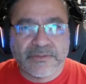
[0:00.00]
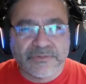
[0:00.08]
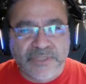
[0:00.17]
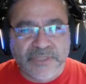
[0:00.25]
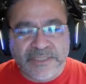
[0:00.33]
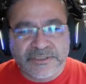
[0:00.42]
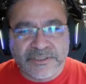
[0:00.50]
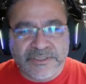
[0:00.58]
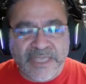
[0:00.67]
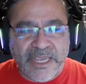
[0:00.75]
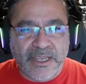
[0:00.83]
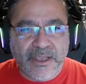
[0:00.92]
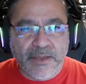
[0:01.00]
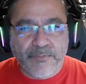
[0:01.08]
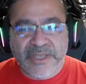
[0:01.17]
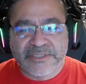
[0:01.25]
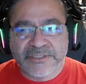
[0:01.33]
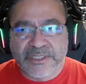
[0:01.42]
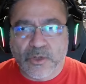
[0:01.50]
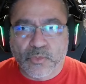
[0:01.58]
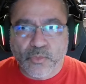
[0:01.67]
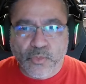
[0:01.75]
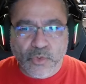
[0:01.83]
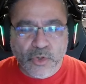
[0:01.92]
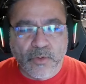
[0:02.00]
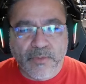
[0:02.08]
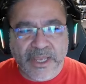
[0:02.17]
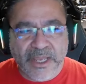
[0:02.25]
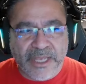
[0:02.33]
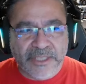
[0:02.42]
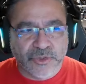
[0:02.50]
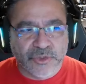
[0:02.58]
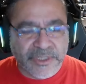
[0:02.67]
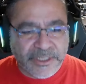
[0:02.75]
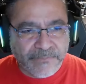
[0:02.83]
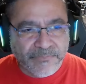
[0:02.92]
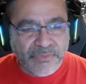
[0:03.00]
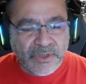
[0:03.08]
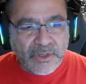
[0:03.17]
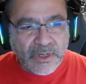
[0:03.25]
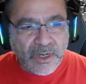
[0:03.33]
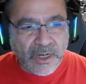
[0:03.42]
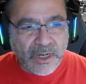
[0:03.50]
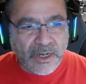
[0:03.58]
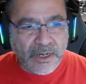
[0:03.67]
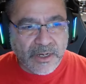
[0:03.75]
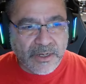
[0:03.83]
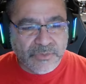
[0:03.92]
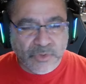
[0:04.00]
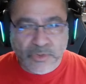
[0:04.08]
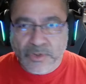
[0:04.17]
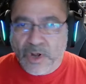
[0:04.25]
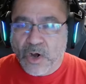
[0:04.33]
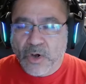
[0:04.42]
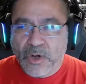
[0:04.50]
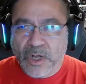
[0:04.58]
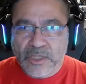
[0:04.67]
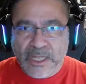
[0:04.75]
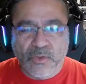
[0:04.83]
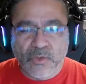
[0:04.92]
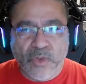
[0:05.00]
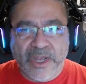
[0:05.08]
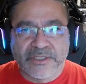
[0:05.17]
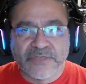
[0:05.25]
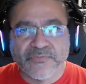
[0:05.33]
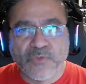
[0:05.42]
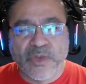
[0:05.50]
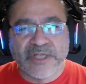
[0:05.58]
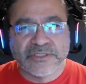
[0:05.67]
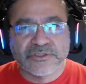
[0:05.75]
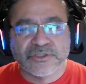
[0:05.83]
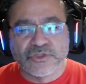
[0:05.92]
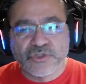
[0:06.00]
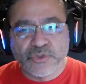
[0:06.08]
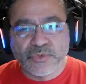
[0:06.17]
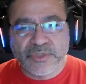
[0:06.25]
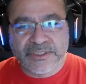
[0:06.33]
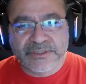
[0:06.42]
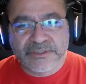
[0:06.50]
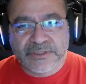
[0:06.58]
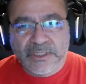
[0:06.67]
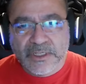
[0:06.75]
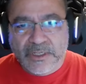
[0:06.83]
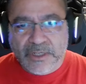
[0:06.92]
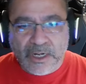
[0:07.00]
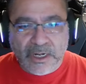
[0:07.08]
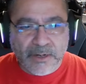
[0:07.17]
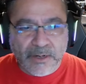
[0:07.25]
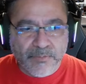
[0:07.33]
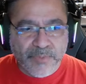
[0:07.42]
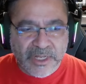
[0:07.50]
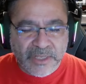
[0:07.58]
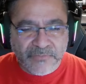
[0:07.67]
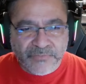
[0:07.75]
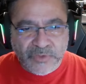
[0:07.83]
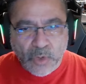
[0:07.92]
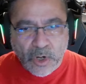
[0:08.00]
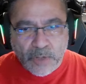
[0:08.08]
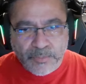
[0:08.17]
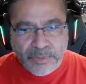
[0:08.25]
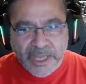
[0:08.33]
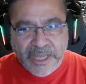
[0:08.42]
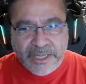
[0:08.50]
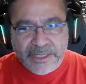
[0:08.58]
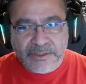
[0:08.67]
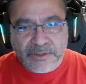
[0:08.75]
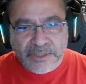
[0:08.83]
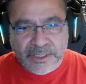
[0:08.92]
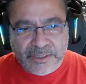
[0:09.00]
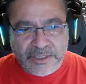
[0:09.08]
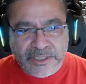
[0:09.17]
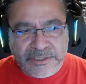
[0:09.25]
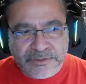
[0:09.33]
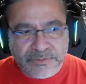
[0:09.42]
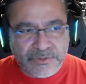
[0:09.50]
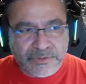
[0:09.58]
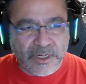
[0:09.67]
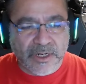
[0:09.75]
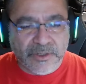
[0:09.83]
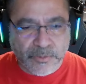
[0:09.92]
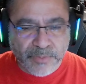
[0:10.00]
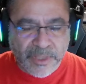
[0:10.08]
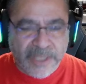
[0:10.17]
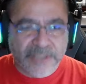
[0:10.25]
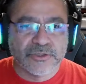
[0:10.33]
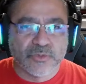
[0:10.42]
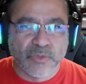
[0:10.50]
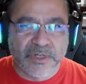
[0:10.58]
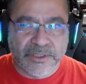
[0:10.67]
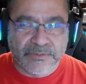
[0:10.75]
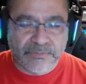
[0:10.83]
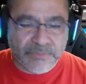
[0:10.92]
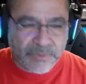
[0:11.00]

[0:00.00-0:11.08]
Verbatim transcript: that's just a basic room entry. There are a lot of different ways to do this. But if you are playing in this, you're playing in